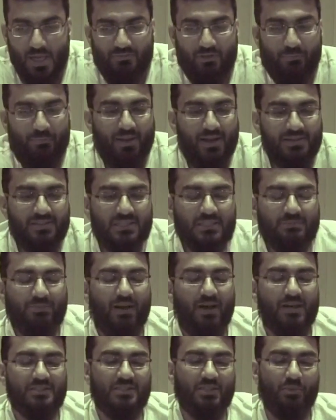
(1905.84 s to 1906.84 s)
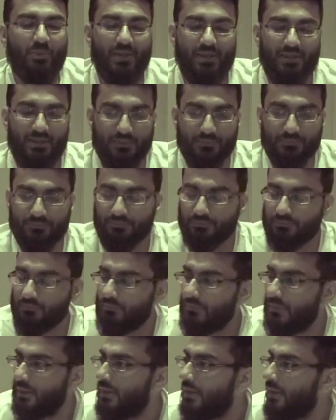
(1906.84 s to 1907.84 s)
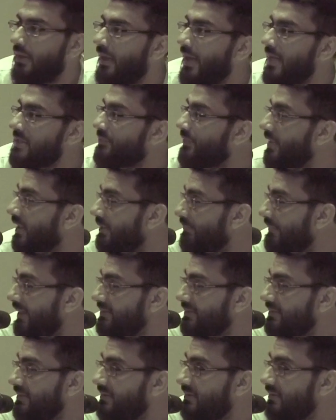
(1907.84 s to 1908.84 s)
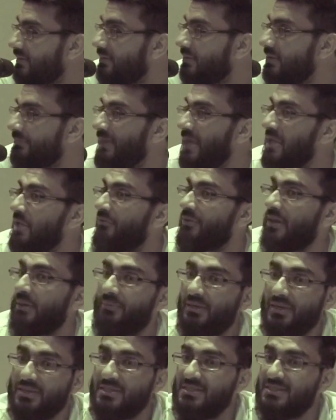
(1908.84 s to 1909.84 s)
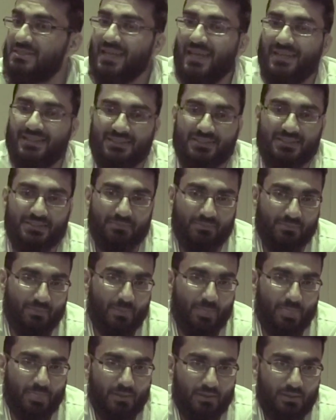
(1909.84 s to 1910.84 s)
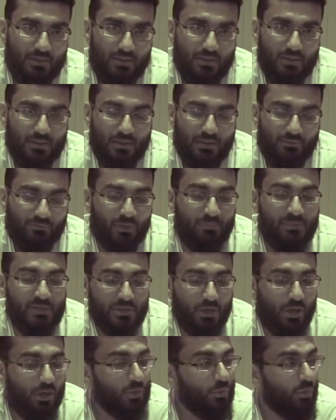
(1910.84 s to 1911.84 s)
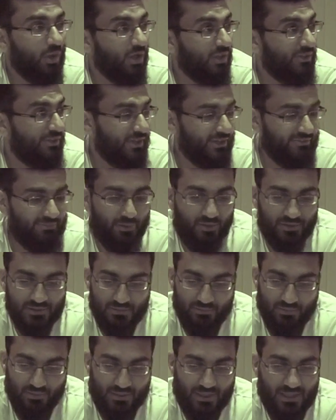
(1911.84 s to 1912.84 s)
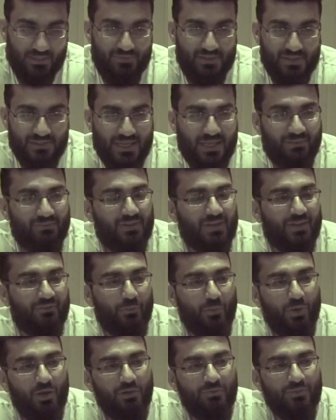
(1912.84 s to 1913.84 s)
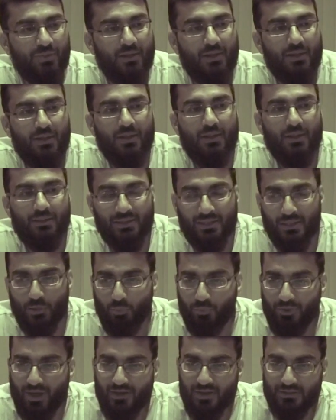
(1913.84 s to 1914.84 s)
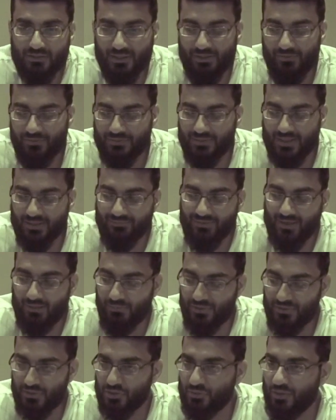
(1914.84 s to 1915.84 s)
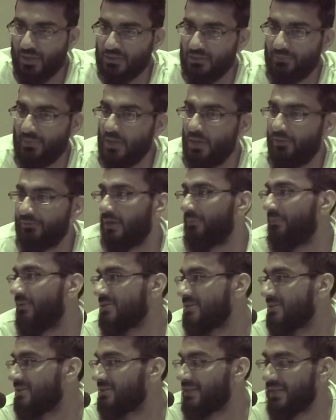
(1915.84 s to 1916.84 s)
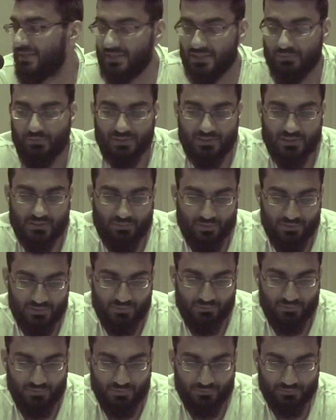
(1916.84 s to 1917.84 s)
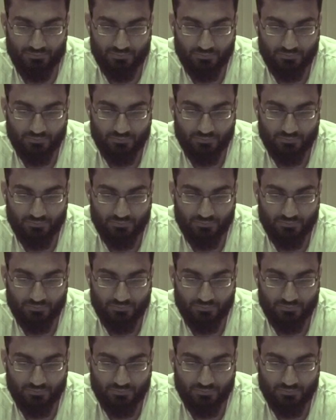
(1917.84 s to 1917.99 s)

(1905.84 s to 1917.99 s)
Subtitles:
If a person's passed away, it's recommended to pay off that person's debts from his own wealth if possible. And if he doesn't have enough wealth, then the relatives and family should try to pay off that person's debt as much as possible.